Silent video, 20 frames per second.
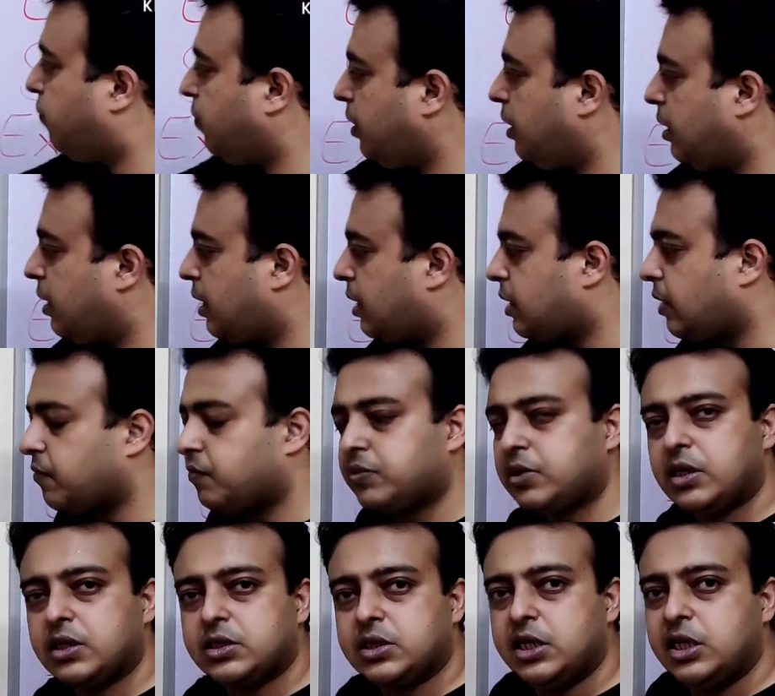feel that
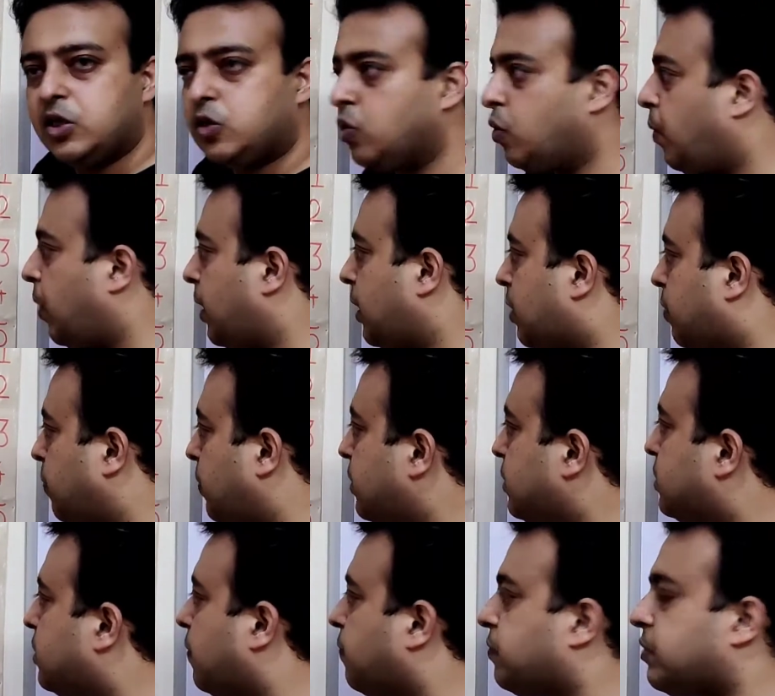after c2 white
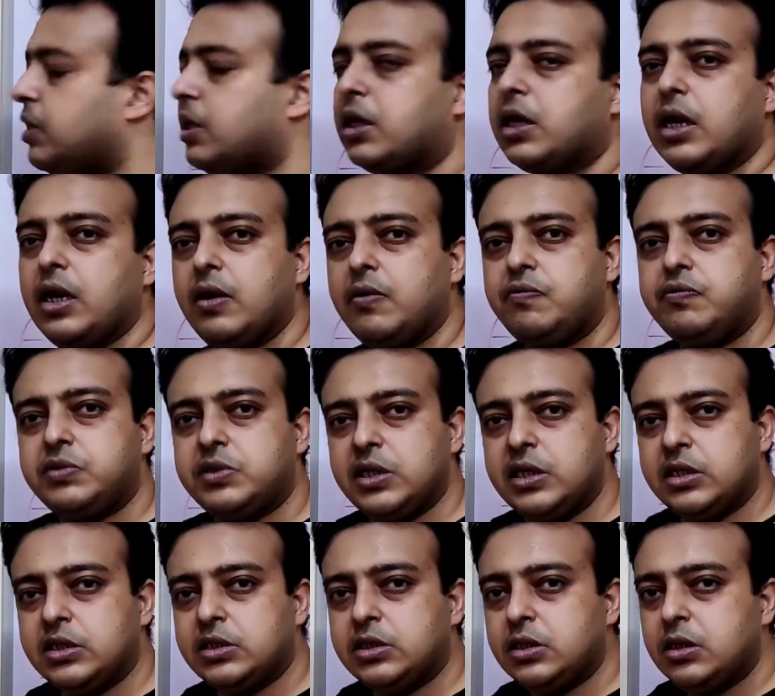wins after
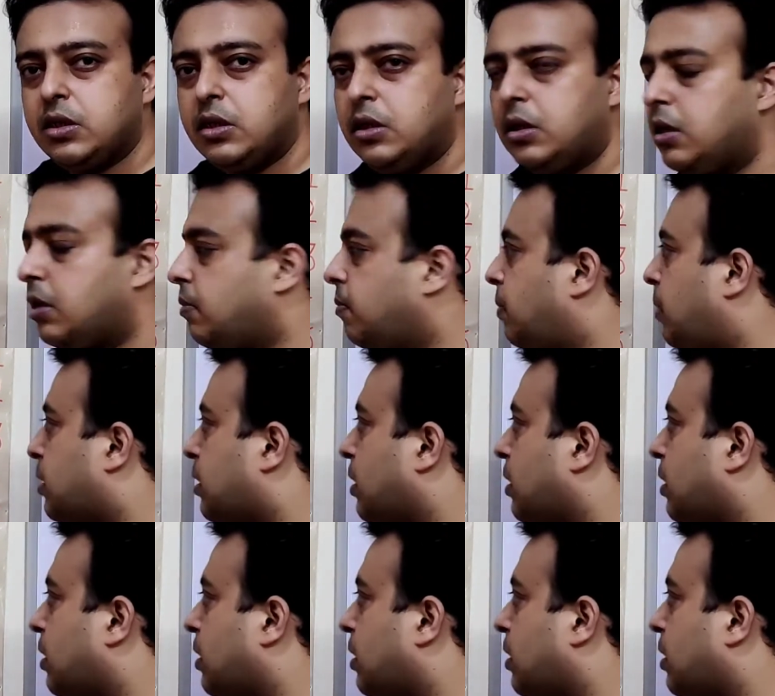kf6, but